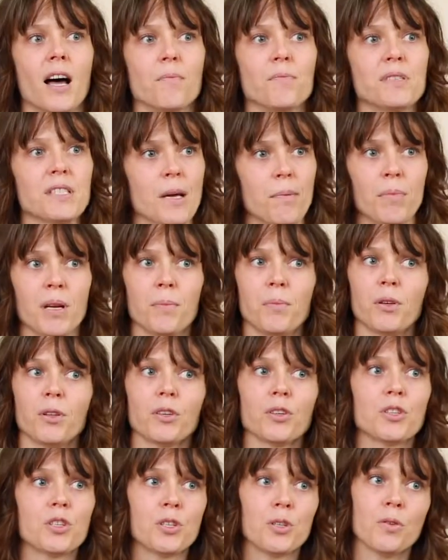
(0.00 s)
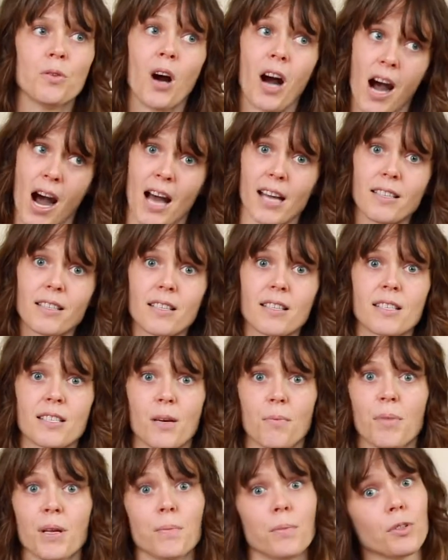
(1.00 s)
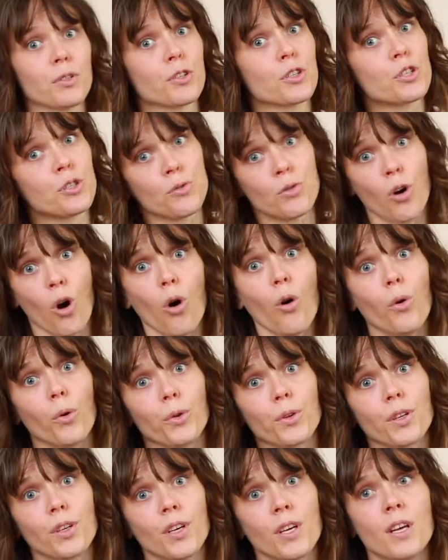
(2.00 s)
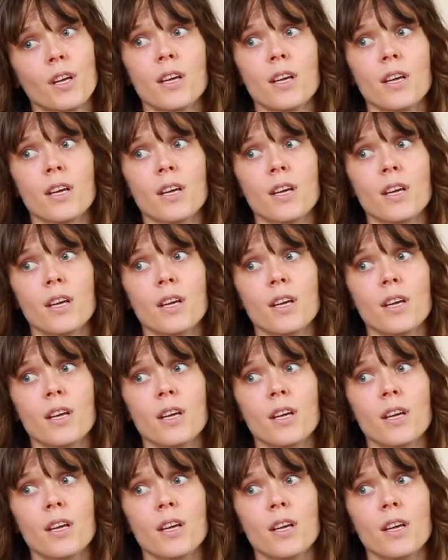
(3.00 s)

Some people are too hot, some people are too cold,